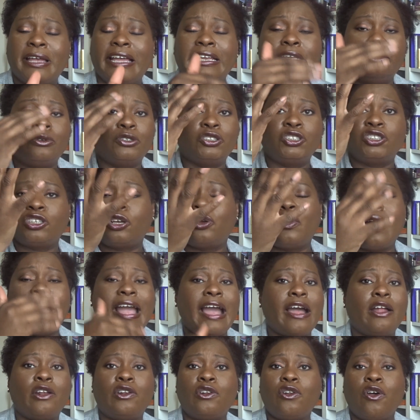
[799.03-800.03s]
and it will show
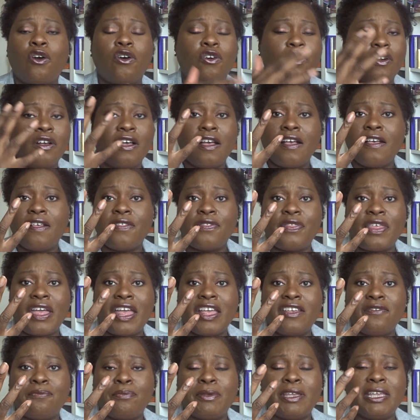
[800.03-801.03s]
how long
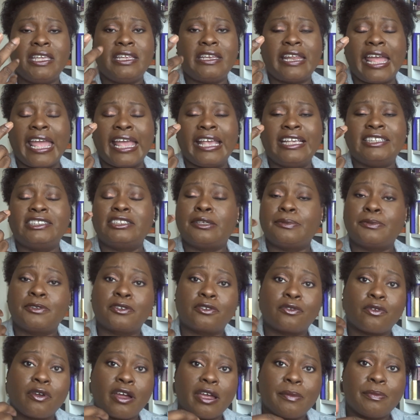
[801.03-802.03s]
they've been a
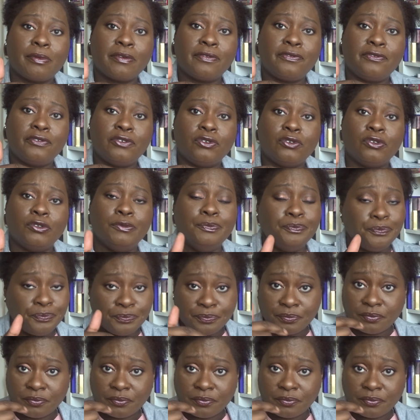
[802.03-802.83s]
subscriber for.